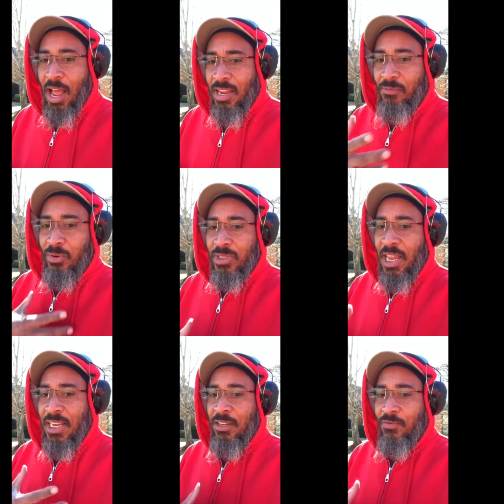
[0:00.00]
I can
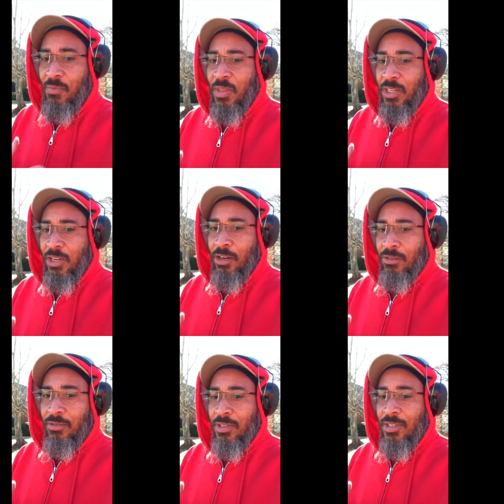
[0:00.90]
protect it from the
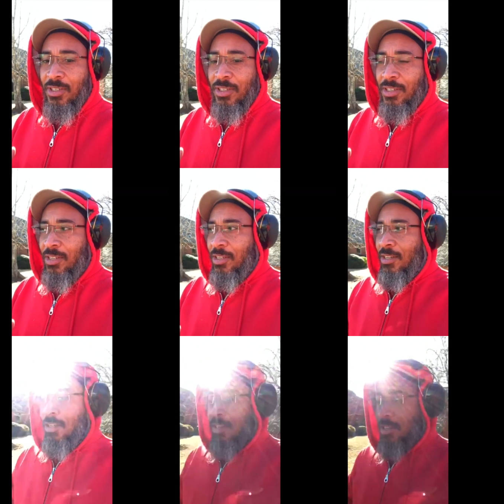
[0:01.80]
dirt,
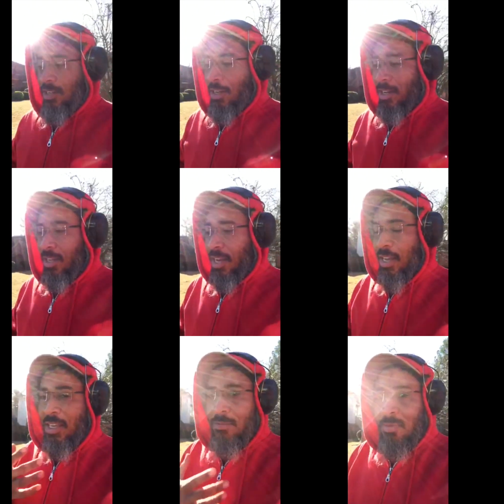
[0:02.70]
and
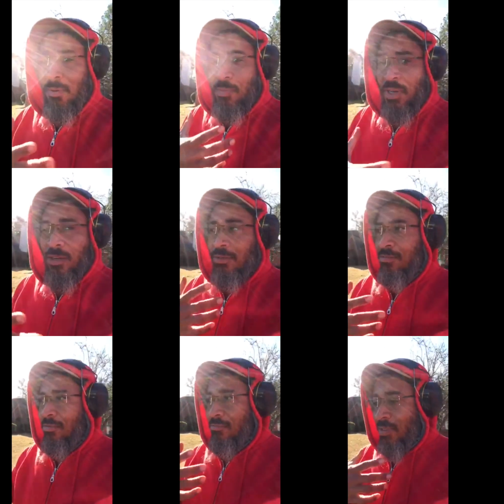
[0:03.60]
I keep my beard
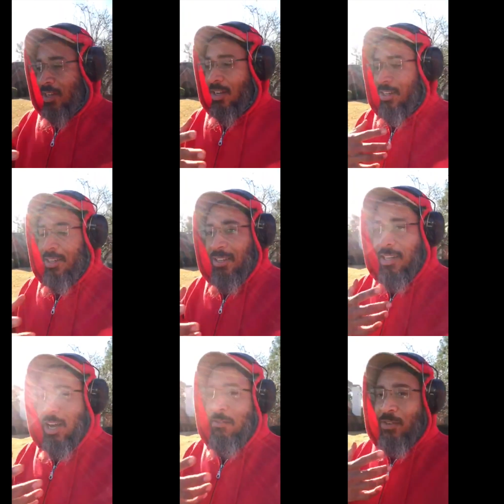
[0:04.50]

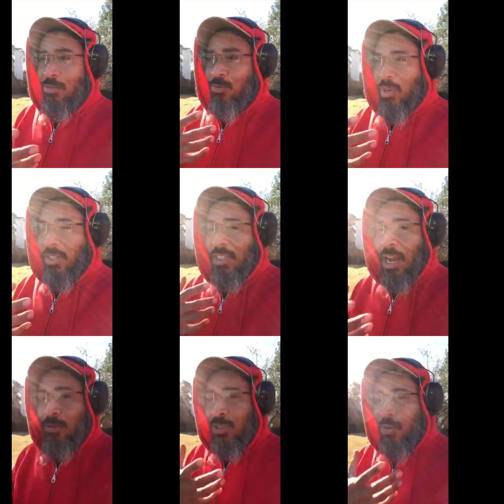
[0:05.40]
covered when I
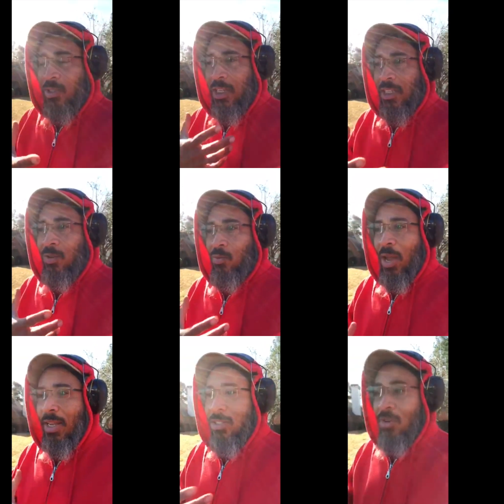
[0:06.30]
shower so it doesn't get
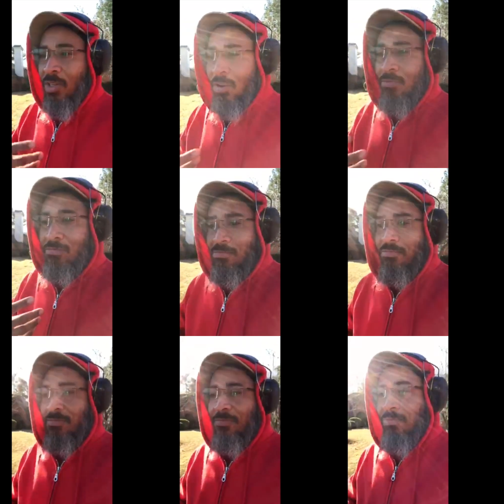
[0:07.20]
wet, so it don't
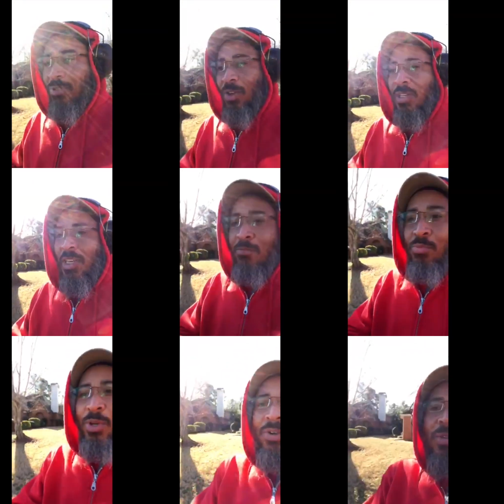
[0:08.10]
start to get
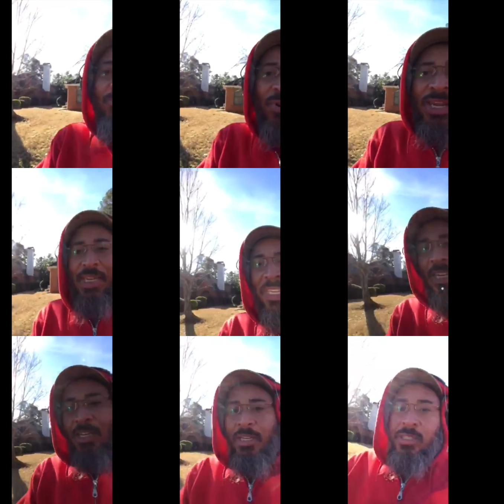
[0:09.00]
brittle and break.
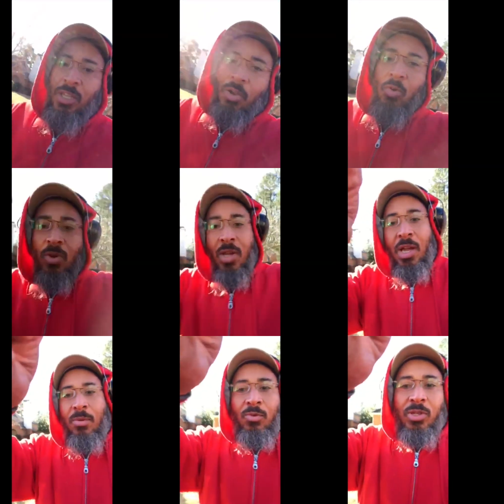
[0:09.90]
So
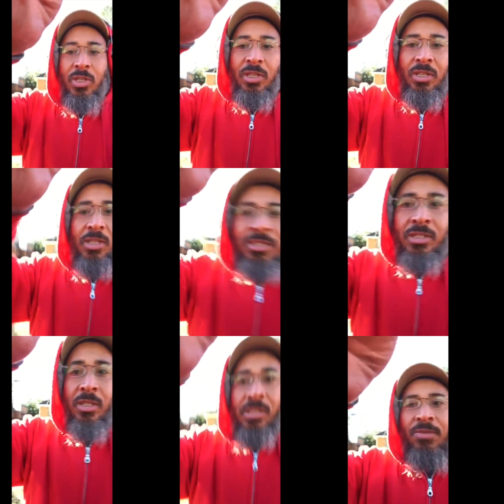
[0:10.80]
I'm going to
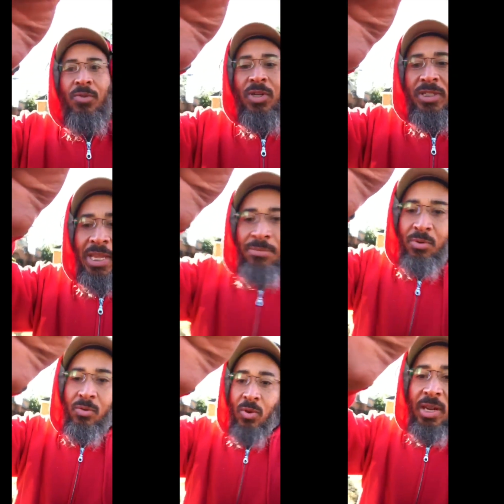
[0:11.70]
give you an
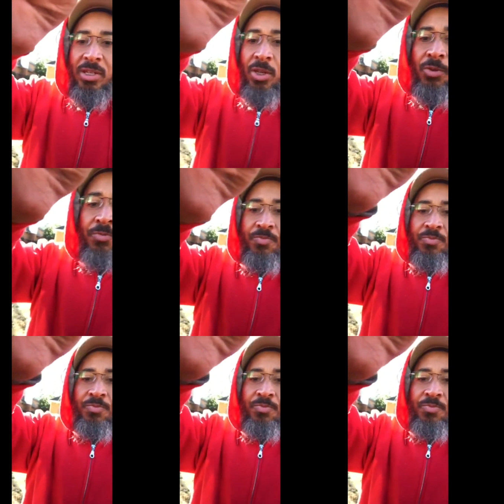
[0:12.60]
example of what I do.